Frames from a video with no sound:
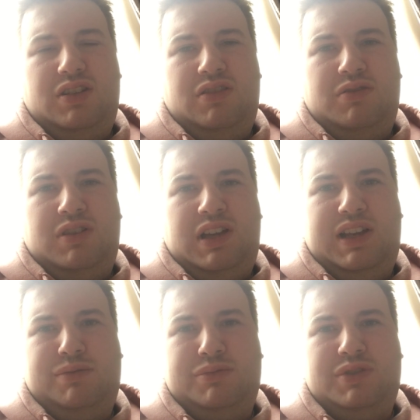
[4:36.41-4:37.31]
Oh,
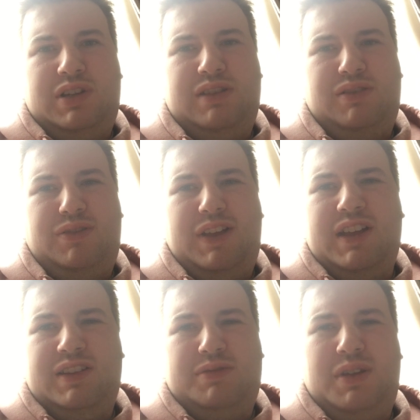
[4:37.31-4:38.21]
I wonder how we're
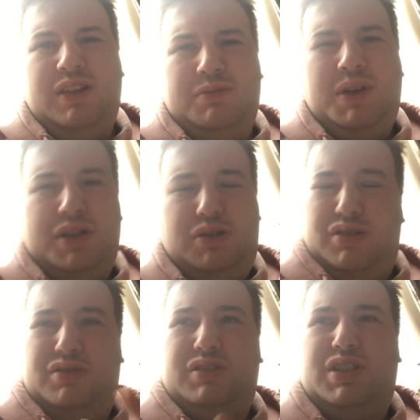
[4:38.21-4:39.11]
finding any masks
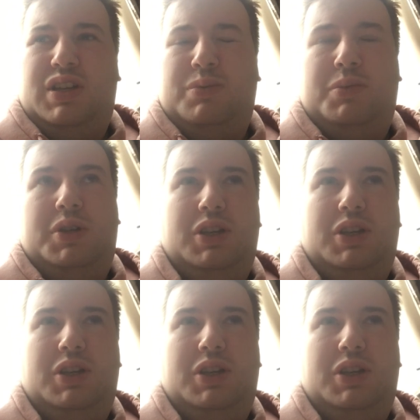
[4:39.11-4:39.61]
all the time.